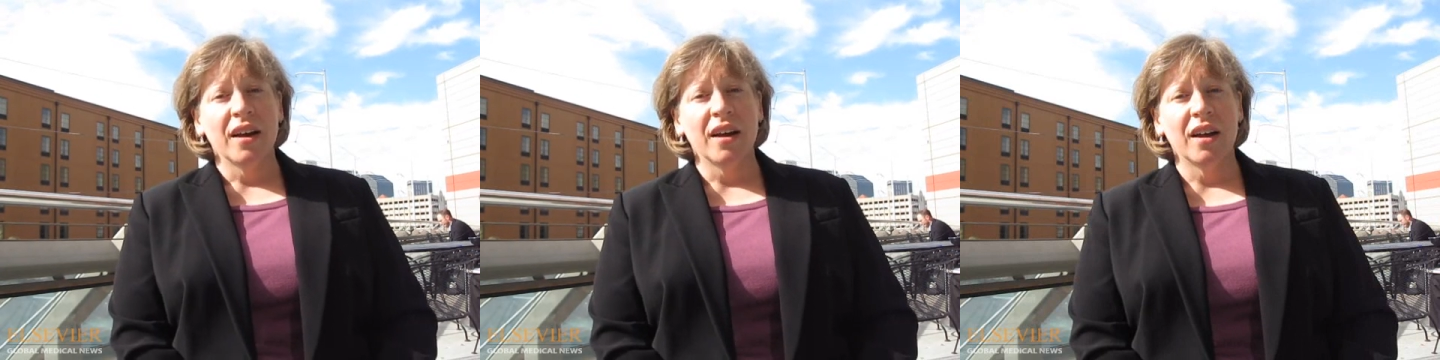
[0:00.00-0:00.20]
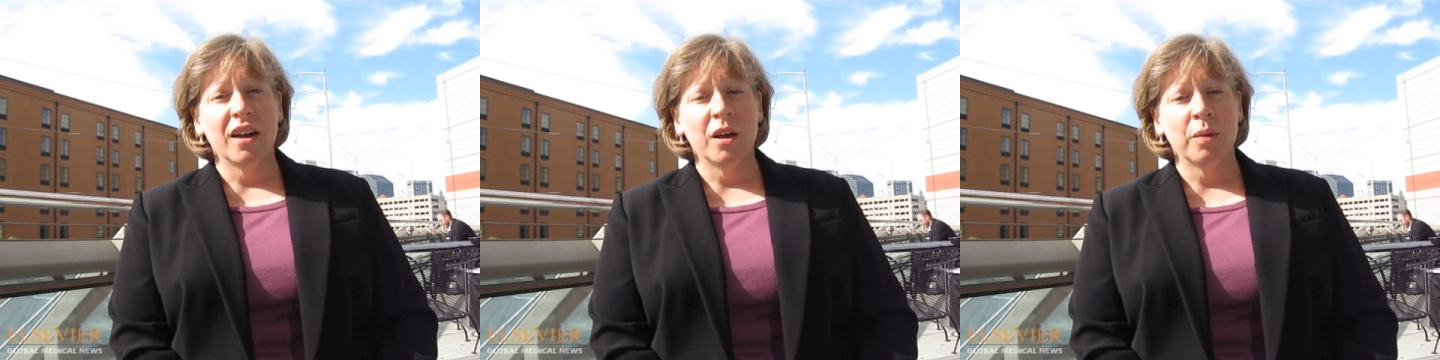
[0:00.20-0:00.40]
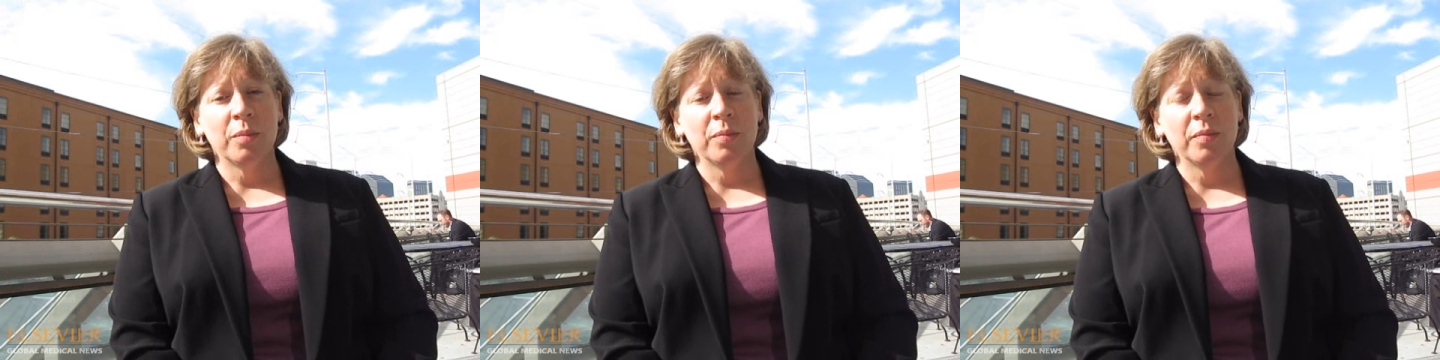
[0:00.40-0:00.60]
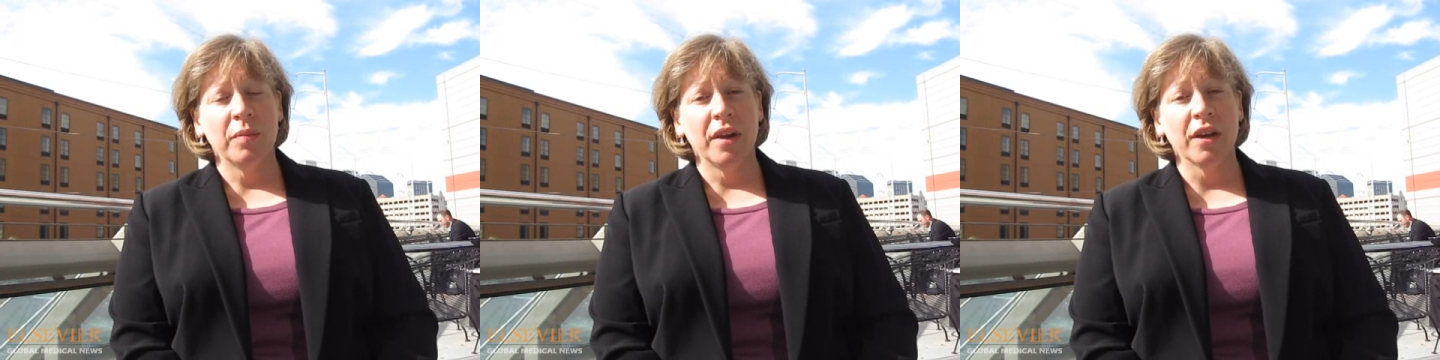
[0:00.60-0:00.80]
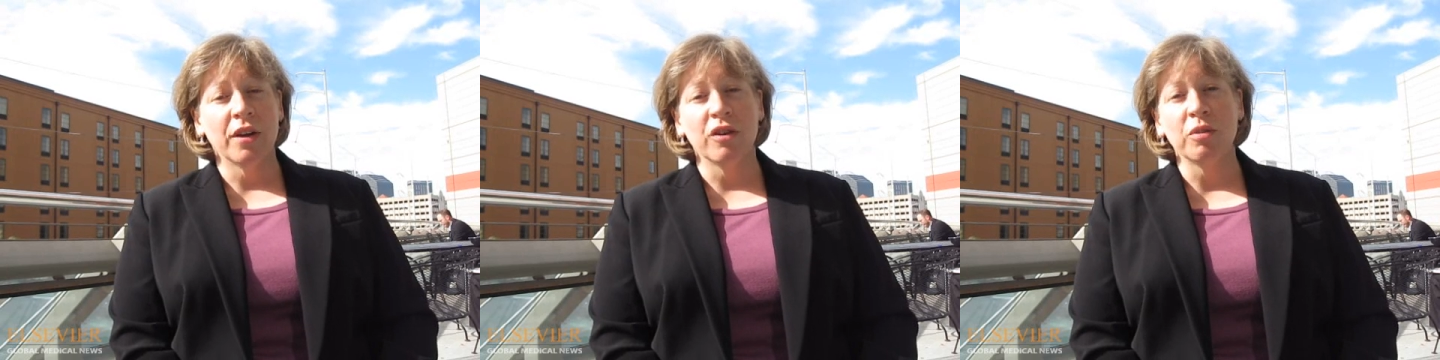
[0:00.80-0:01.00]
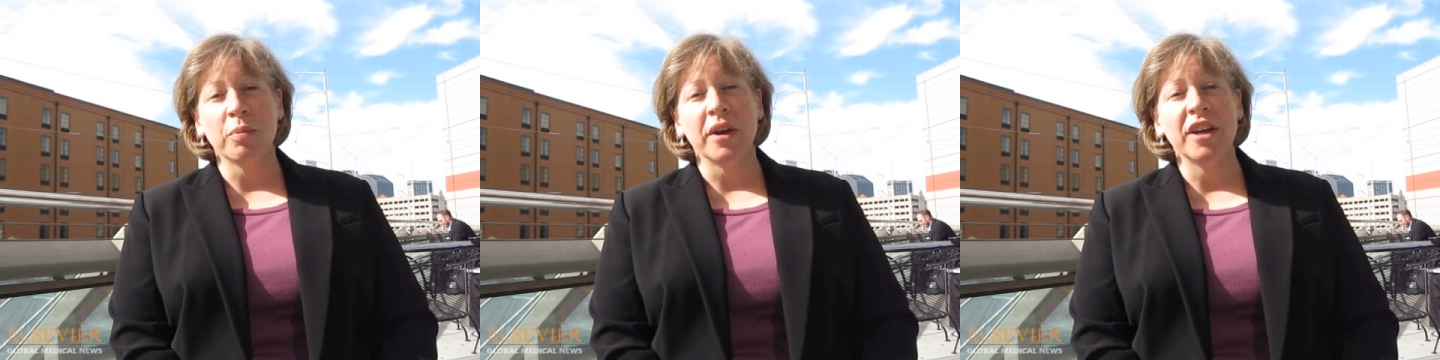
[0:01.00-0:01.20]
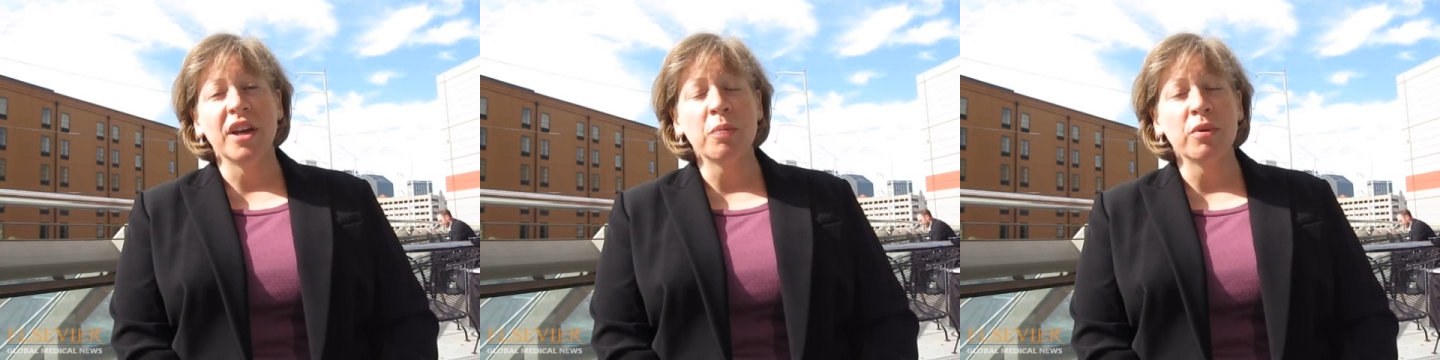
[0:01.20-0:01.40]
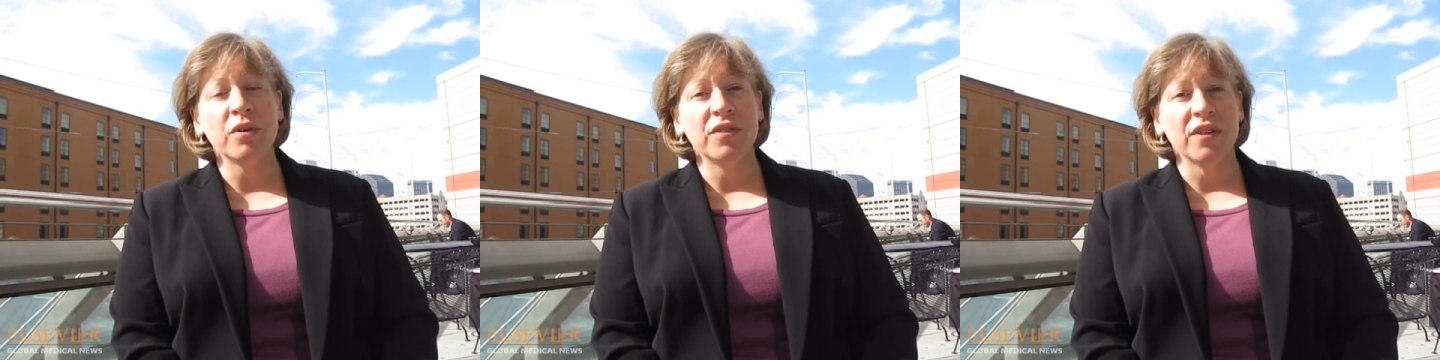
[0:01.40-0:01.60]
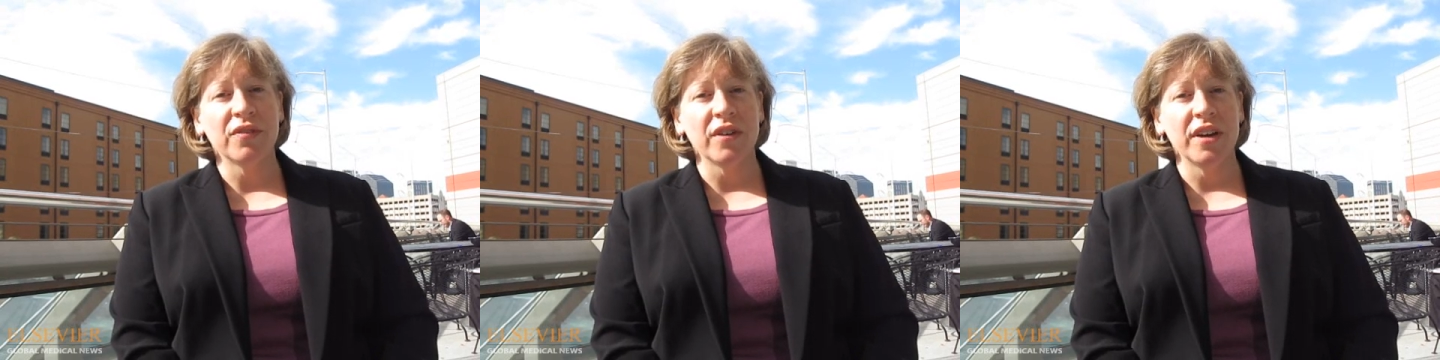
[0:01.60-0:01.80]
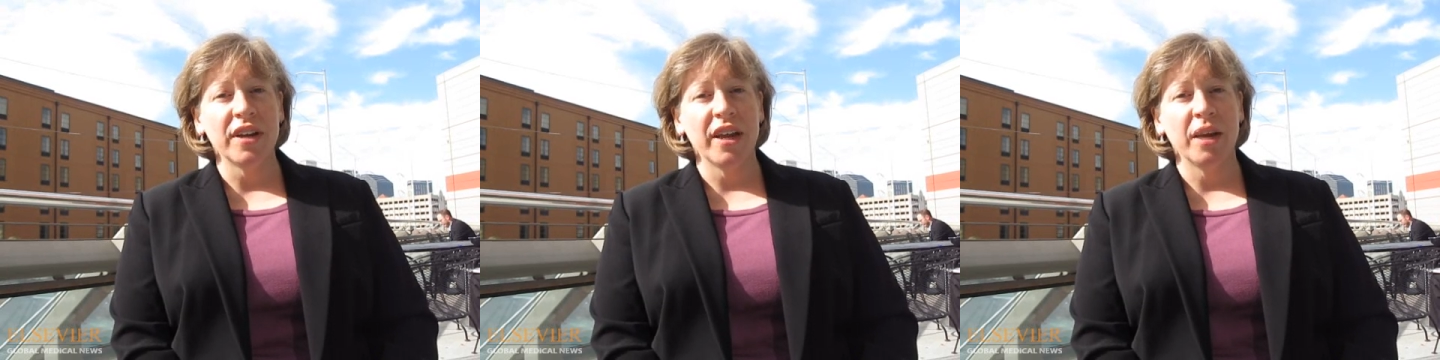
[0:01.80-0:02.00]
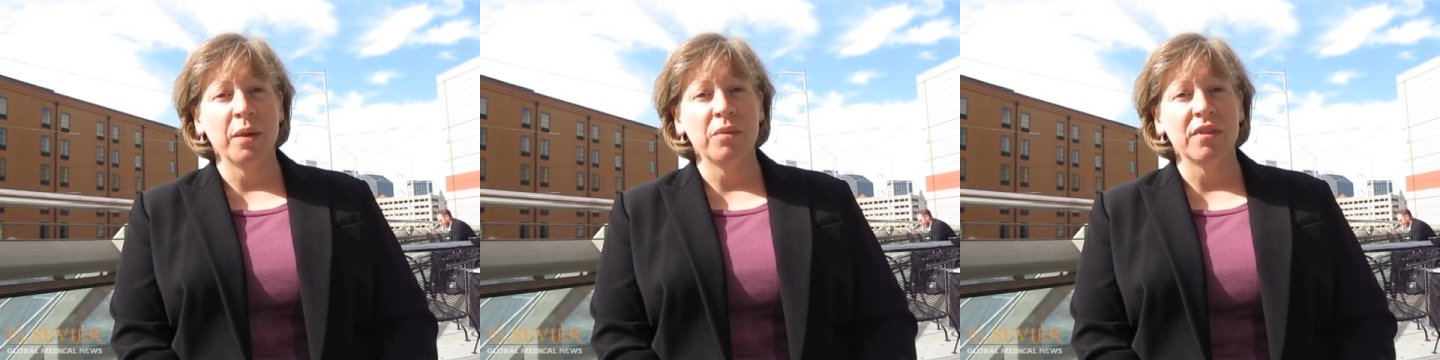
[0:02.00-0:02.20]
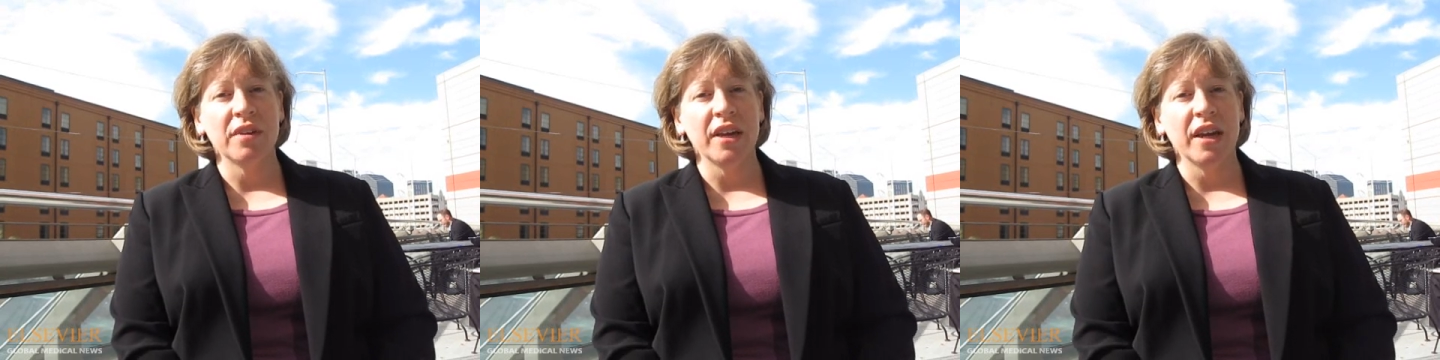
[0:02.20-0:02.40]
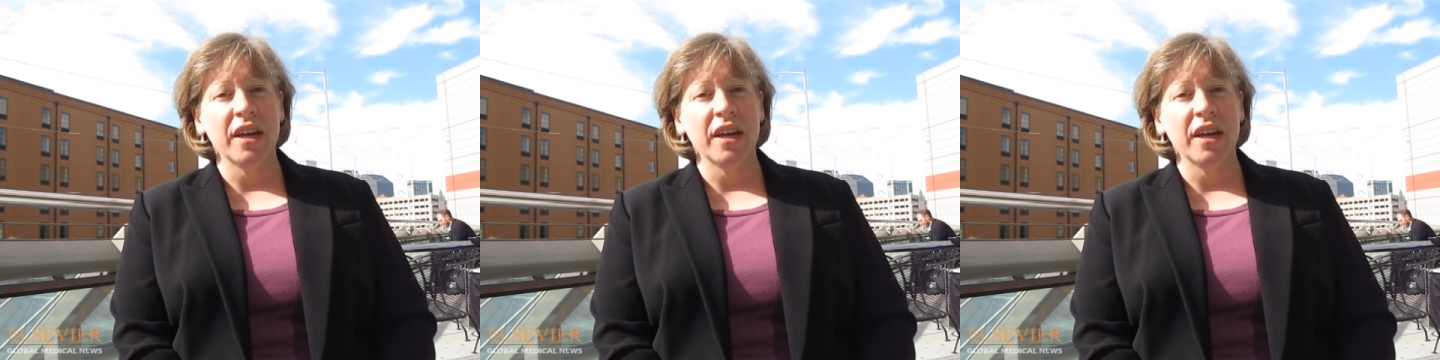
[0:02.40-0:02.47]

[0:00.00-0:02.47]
Um, it goes by a number of different names,